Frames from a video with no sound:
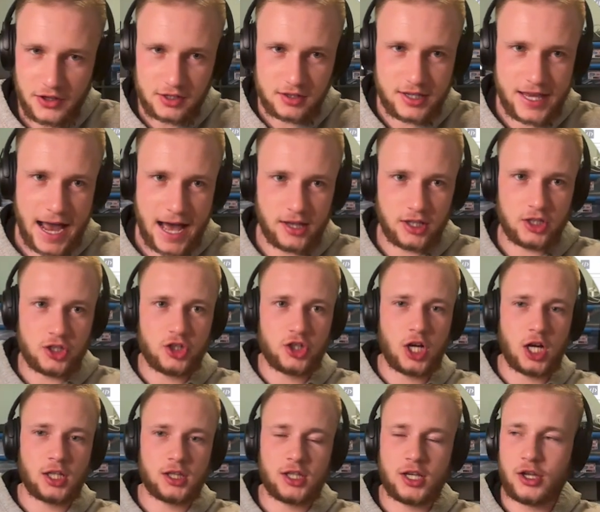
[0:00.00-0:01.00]
gallon
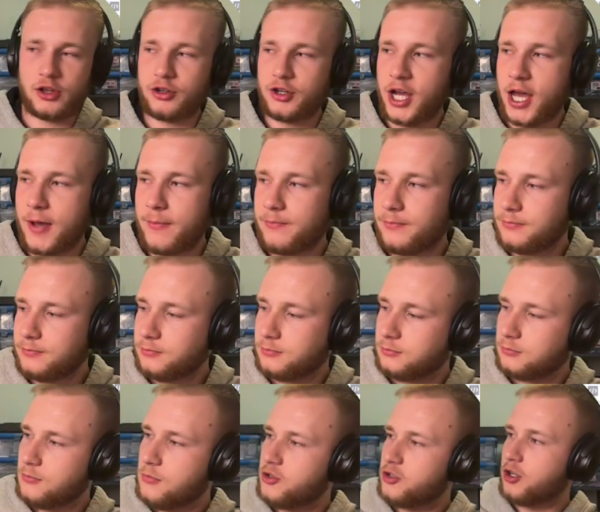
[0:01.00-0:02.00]
jug the other day. I'll
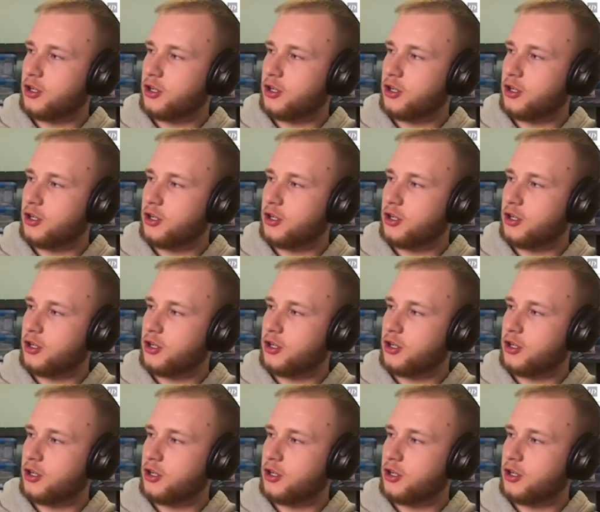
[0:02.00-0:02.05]
show you